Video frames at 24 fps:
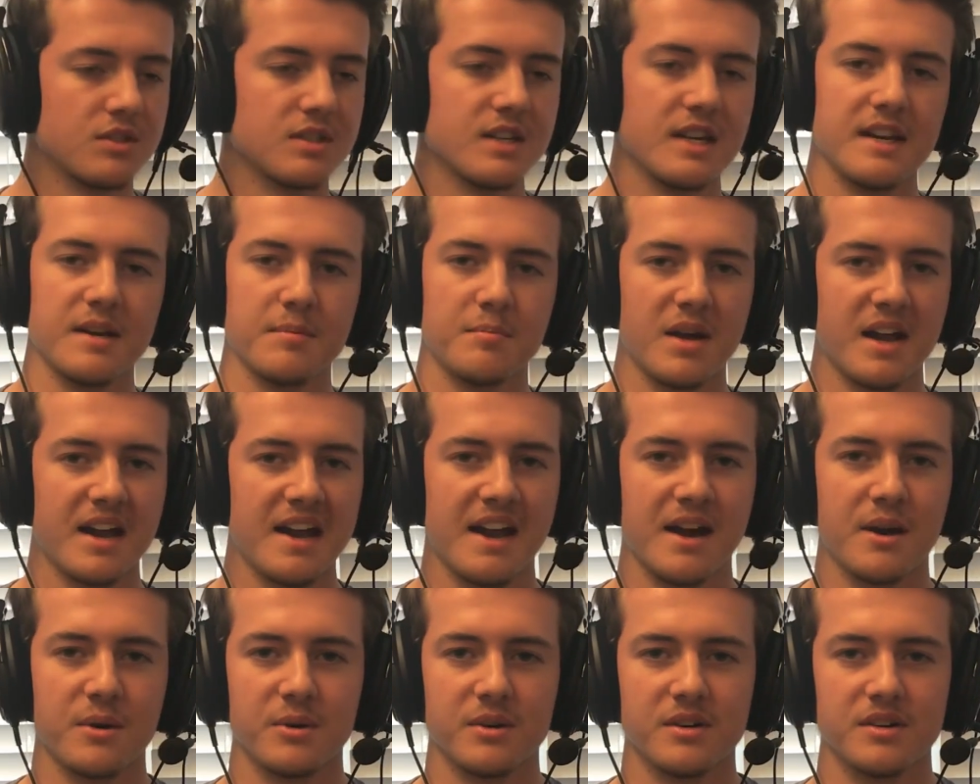sitting in
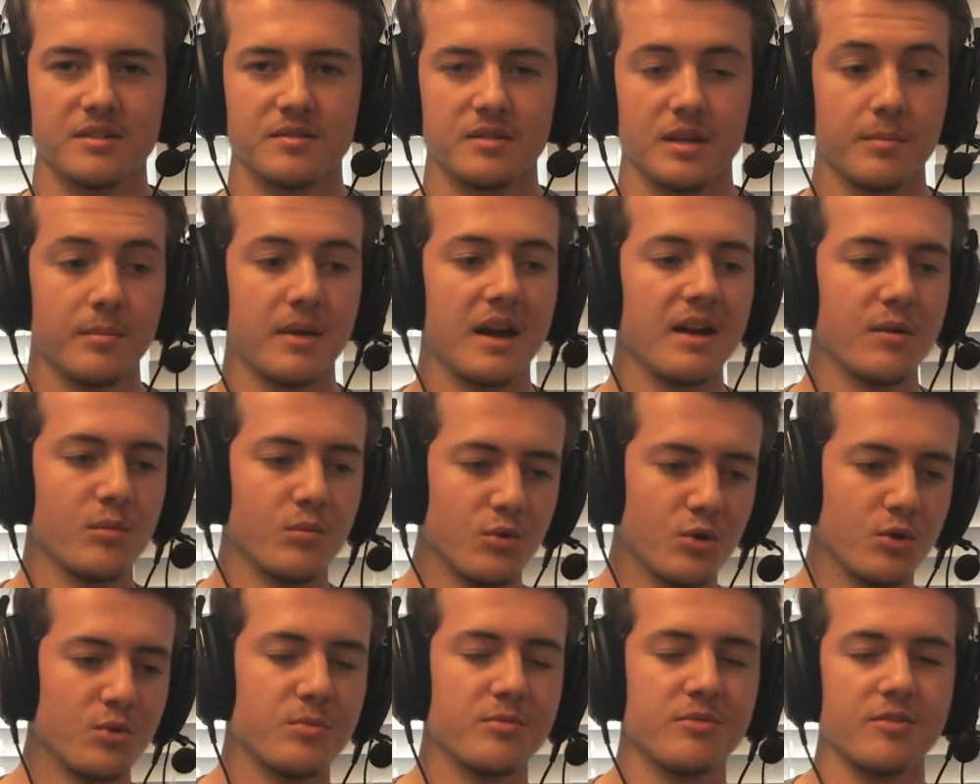my
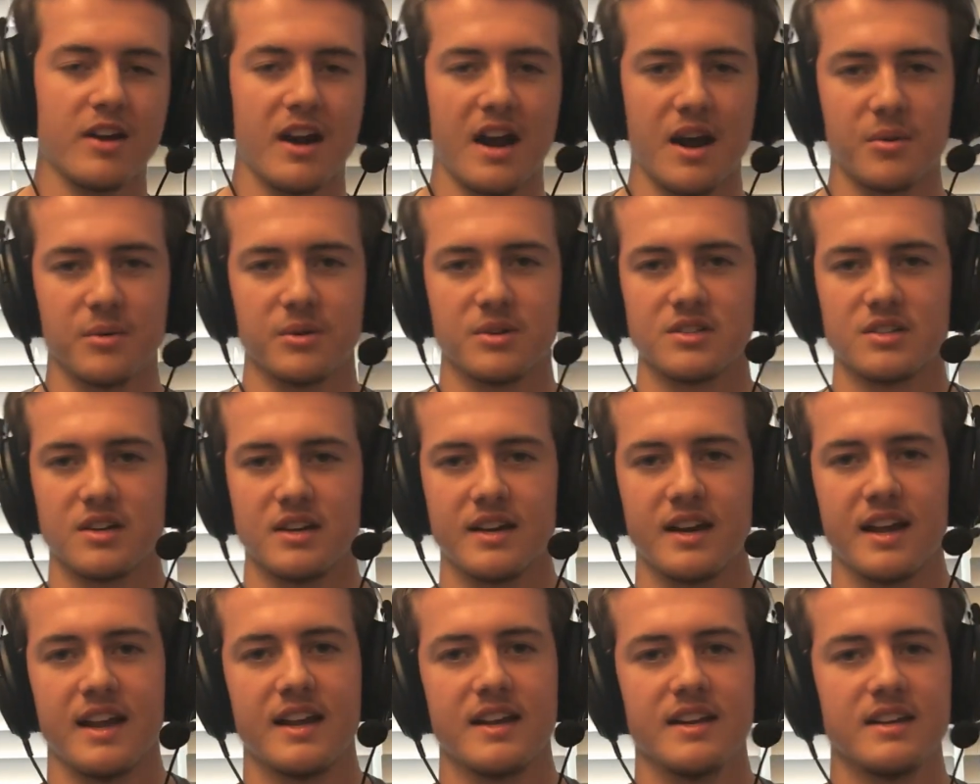room for hours on
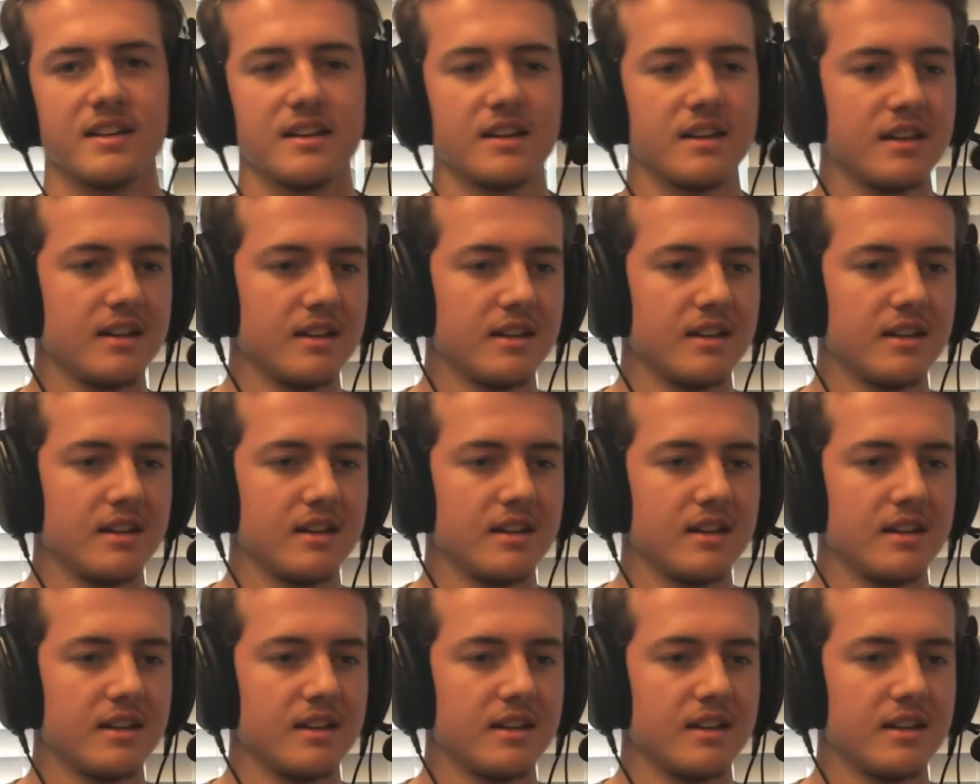end